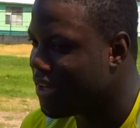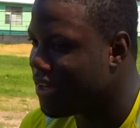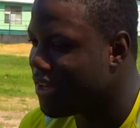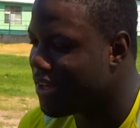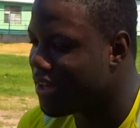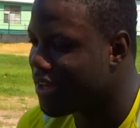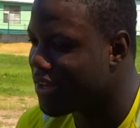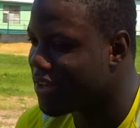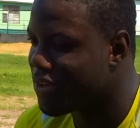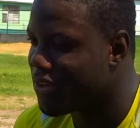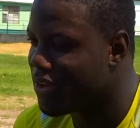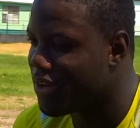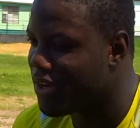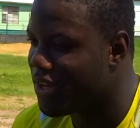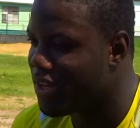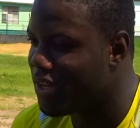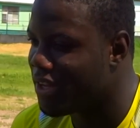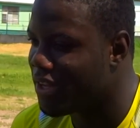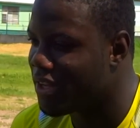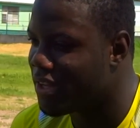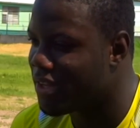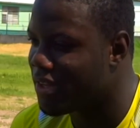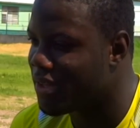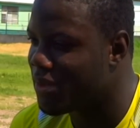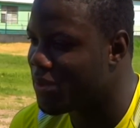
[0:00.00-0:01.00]
he
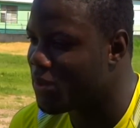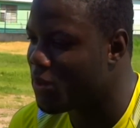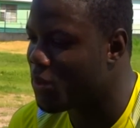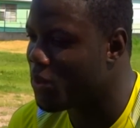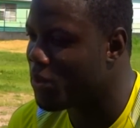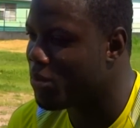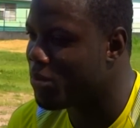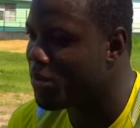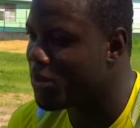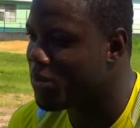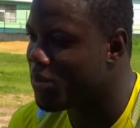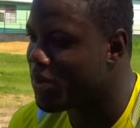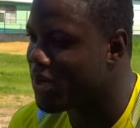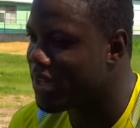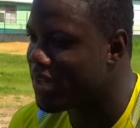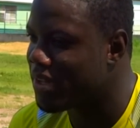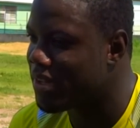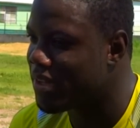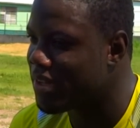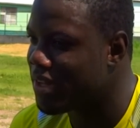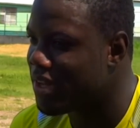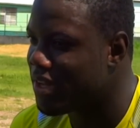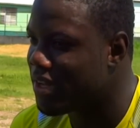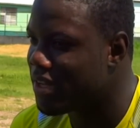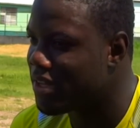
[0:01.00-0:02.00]
actually told me
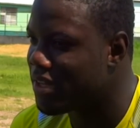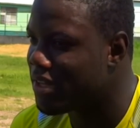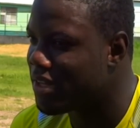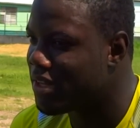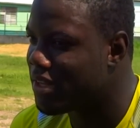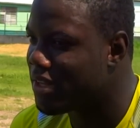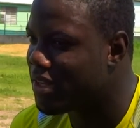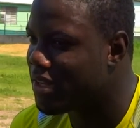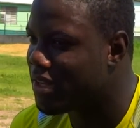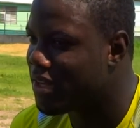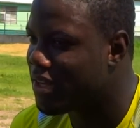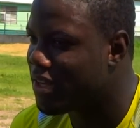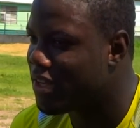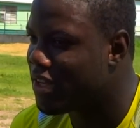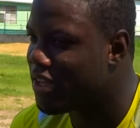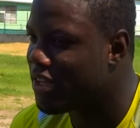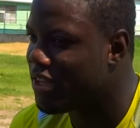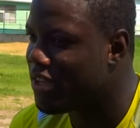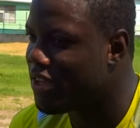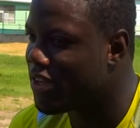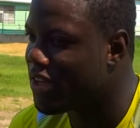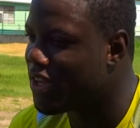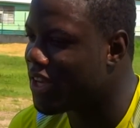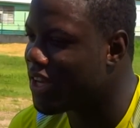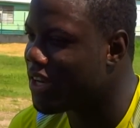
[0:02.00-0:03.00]
once that
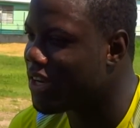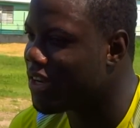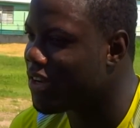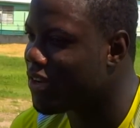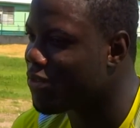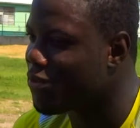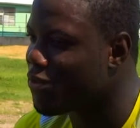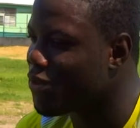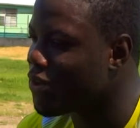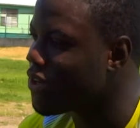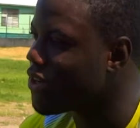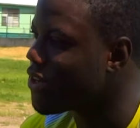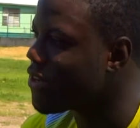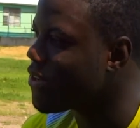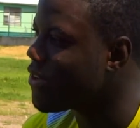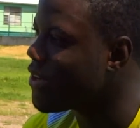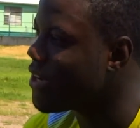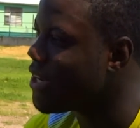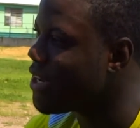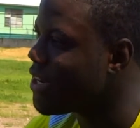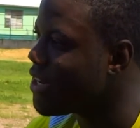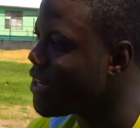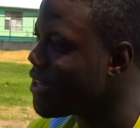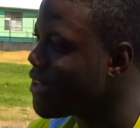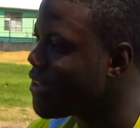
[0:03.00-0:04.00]
you cannot rush
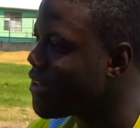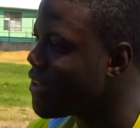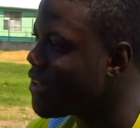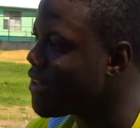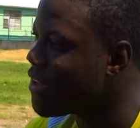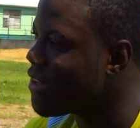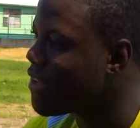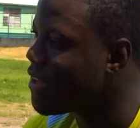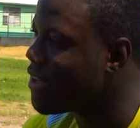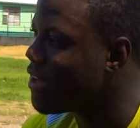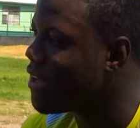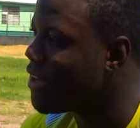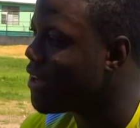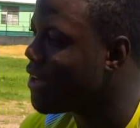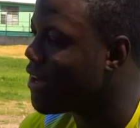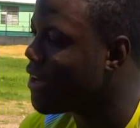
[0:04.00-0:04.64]
greatness